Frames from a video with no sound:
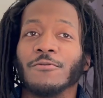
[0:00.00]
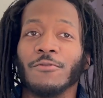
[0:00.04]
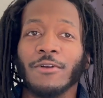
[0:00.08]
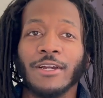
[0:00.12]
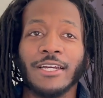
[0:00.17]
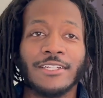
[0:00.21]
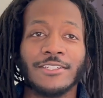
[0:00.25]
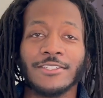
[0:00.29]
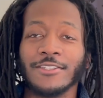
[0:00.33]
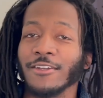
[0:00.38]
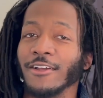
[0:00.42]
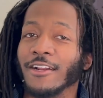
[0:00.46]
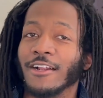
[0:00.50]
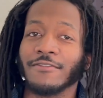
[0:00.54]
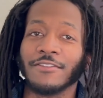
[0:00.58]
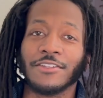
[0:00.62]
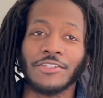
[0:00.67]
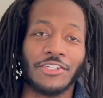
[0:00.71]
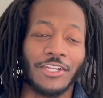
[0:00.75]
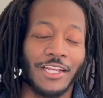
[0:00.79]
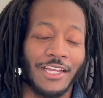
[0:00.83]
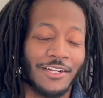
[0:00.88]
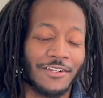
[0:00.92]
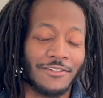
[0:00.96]
way to start off
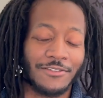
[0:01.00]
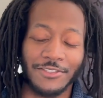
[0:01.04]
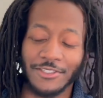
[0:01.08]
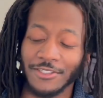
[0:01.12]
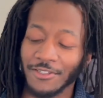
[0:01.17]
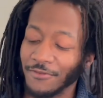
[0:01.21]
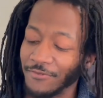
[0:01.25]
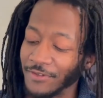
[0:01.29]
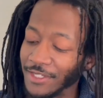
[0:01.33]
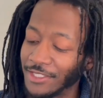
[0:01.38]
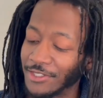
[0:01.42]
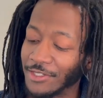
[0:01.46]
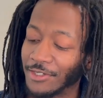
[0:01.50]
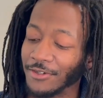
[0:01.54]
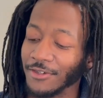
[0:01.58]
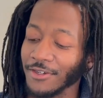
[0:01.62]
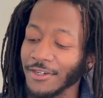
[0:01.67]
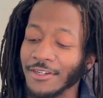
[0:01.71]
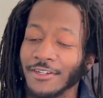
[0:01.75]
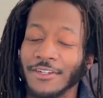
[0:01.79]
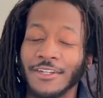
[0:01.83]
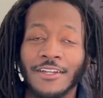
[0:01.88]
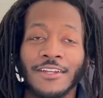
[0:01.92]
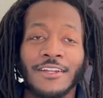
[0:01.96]
the channel. So
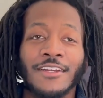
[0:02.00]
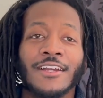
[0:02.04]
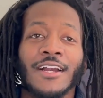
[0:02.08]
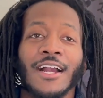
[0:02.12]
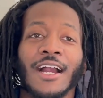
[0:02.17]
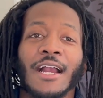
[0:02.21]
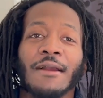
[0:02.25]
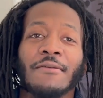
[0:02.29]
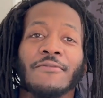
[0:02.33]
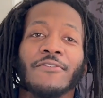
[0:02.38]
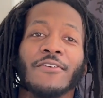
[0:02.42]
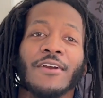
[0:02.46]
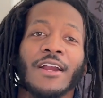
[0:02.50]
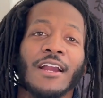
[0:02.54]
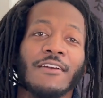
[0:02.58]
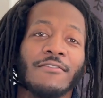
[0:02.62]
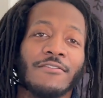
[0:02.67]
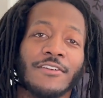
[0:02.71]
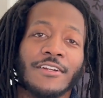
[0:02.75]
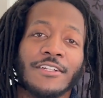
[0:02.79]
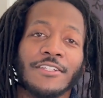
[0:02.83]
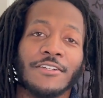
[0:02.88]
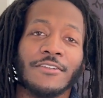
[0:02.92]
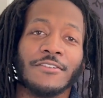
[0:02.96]
Vitor, I'm
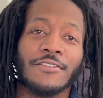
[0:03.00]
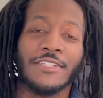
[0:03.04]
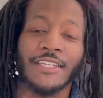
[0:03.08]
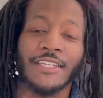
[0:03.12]
forever in your